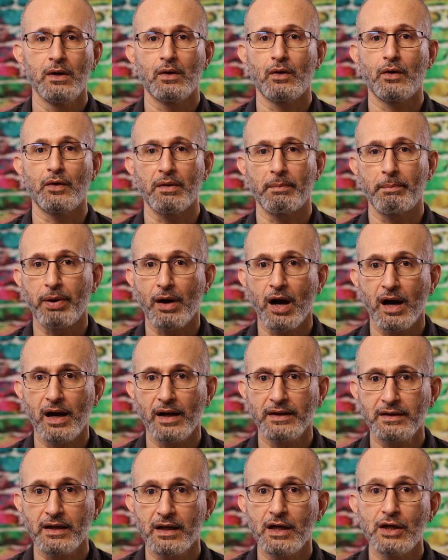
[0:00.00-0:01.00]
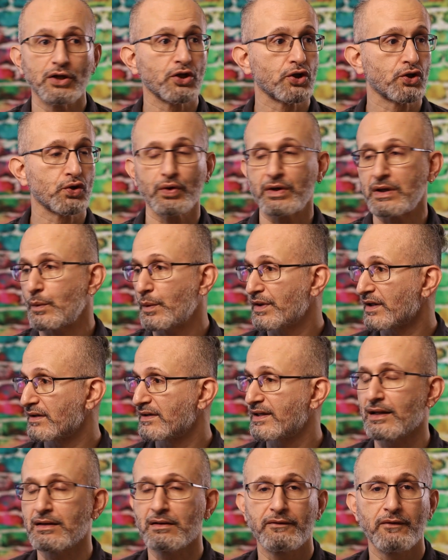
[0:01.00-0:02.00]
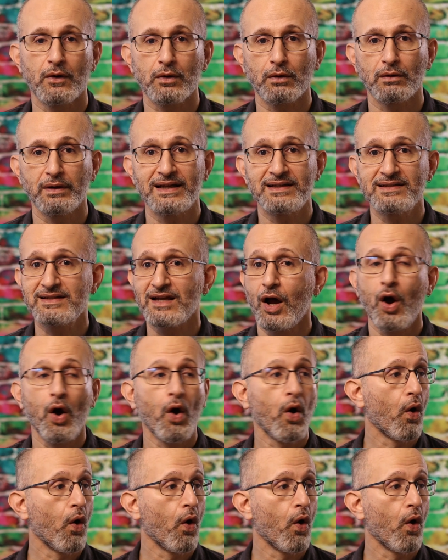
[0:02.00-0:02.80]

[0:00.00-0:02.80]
the pond, shooting with a telephoto lens,